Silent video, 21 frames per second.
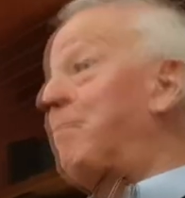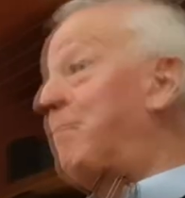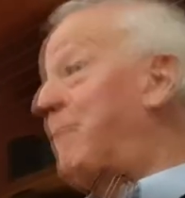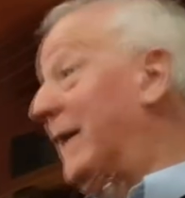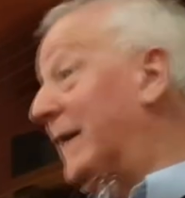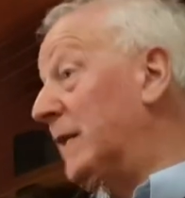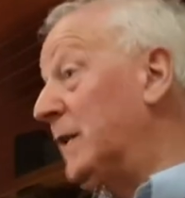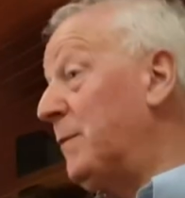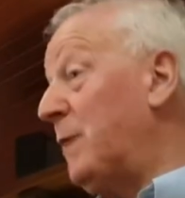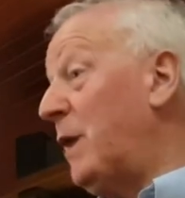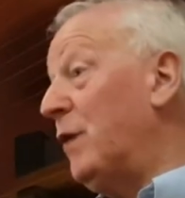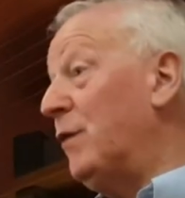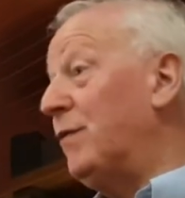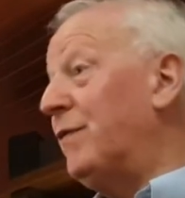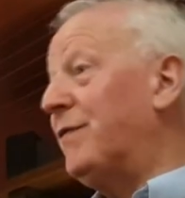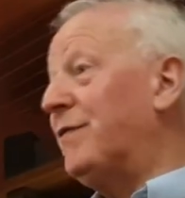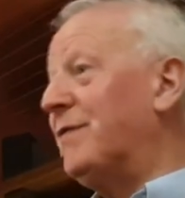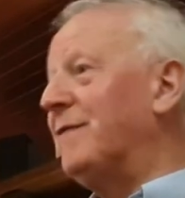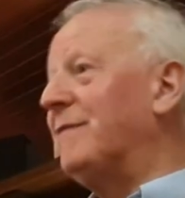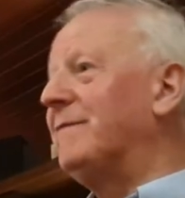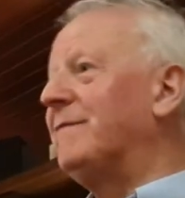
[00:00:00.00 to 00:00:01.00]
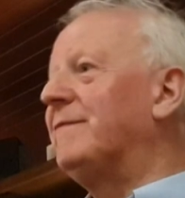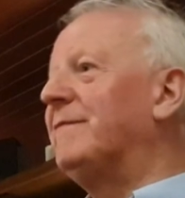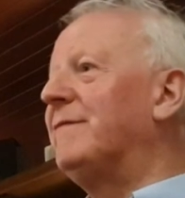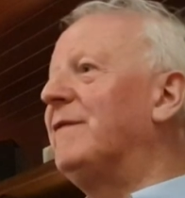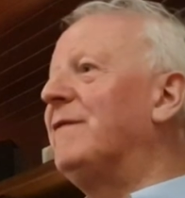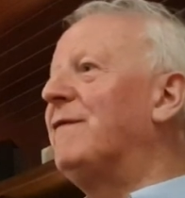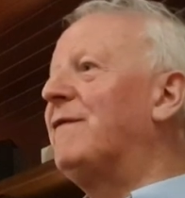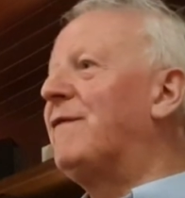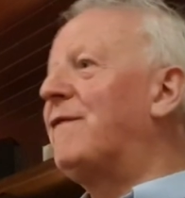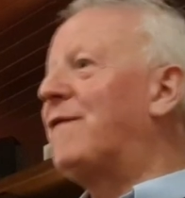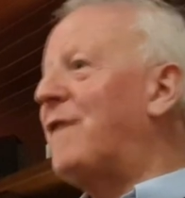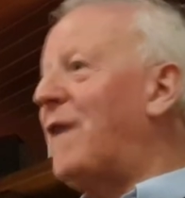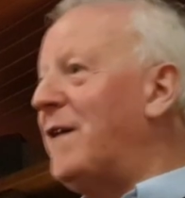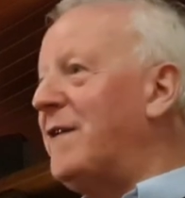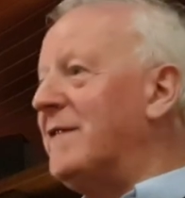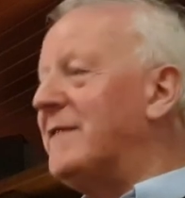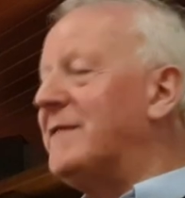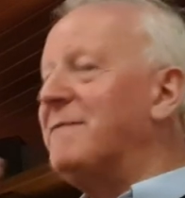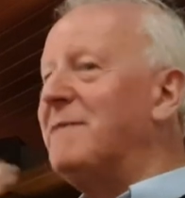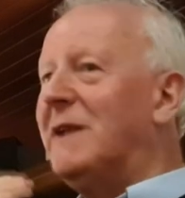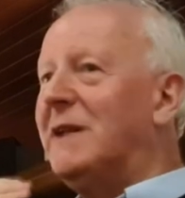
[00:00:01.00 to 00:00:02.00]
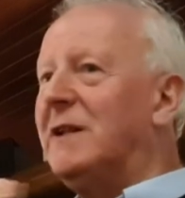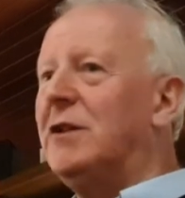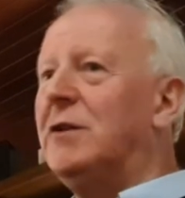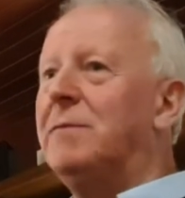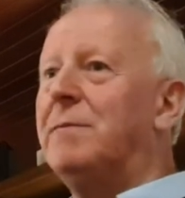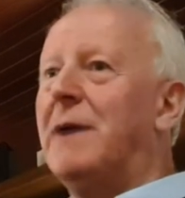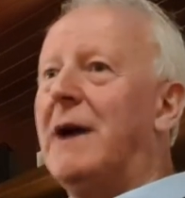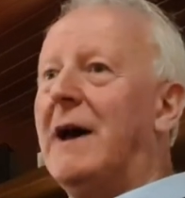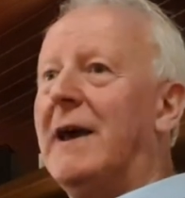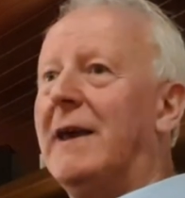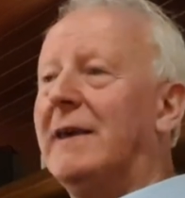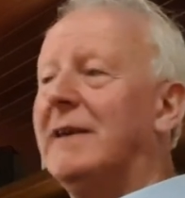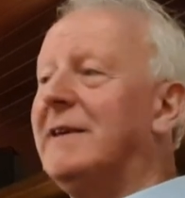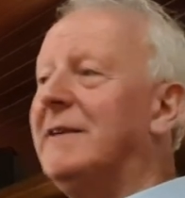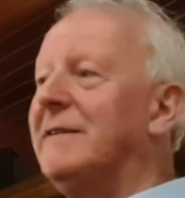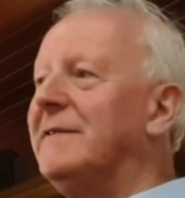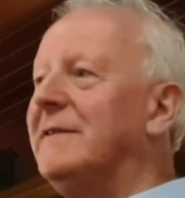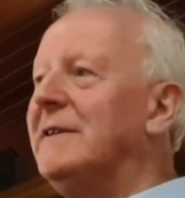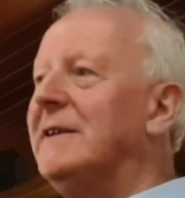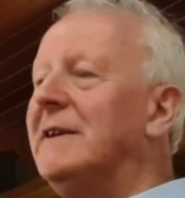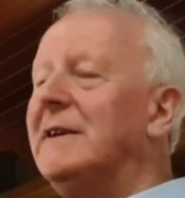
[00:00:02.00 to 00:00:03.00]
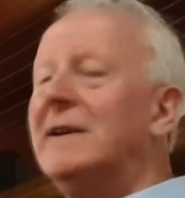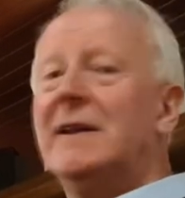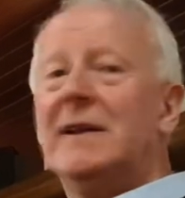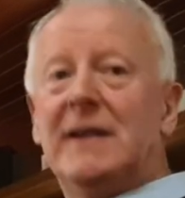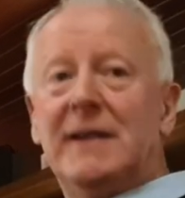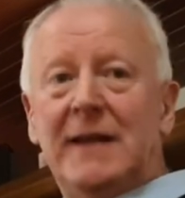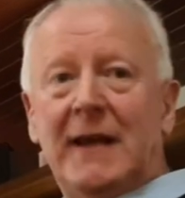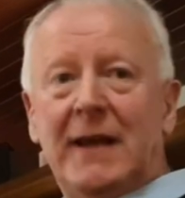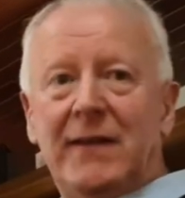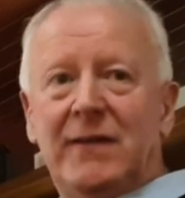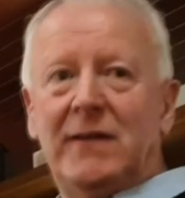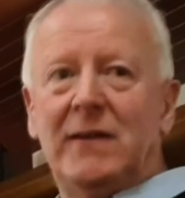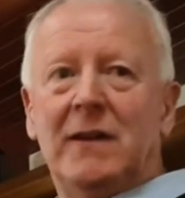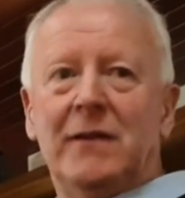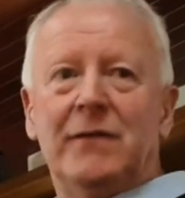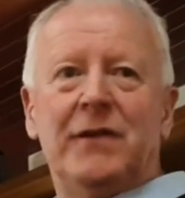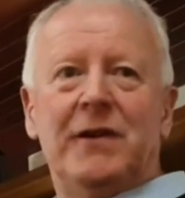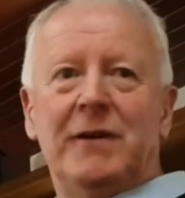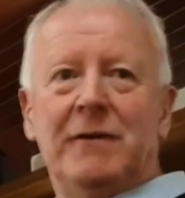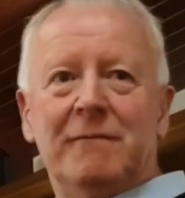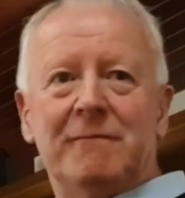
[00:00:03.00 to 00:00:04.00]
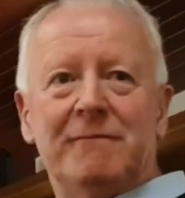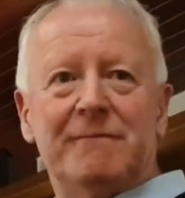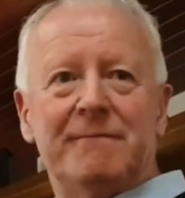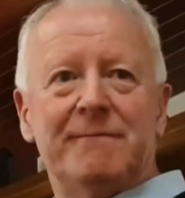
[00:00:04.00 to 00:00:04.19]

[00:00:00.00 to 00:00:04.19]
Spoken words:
Big in the mouth, front, middle and back. Nice delivery.